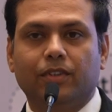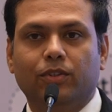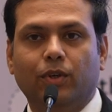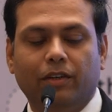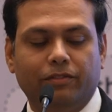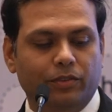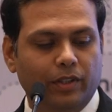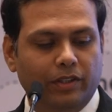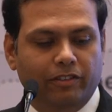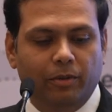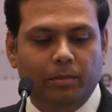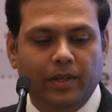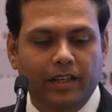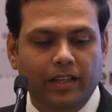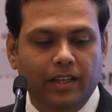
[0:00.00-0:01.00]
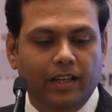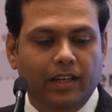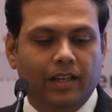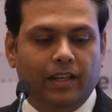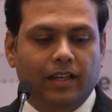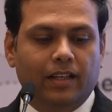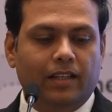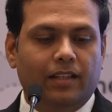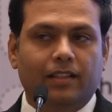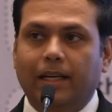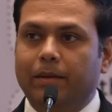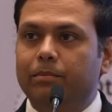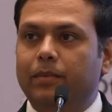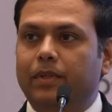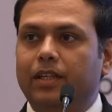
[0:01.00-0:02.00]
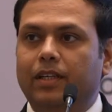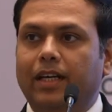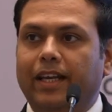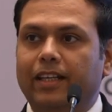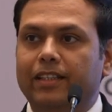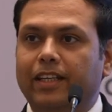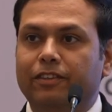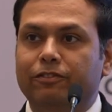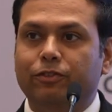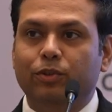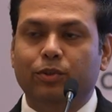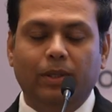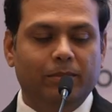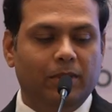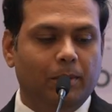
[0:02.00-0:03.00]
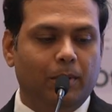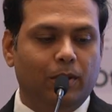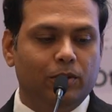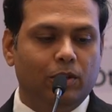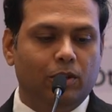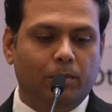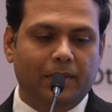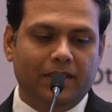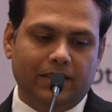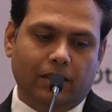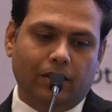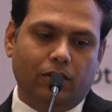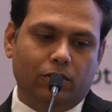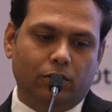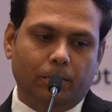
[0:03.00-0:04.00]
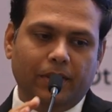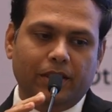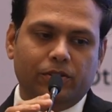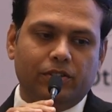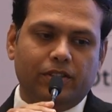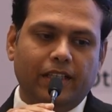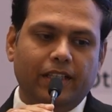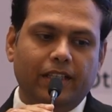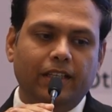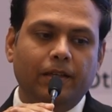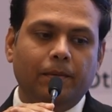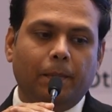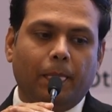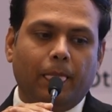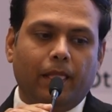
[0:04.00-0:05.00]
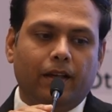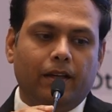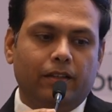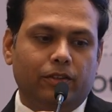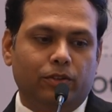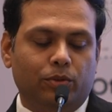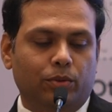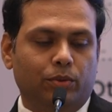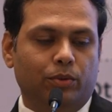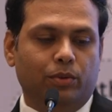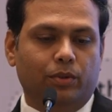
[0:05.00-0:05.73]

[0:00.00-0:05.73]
good afternoon, everybody. I'm highly thankful to Ahmedabad Orthopedic Society to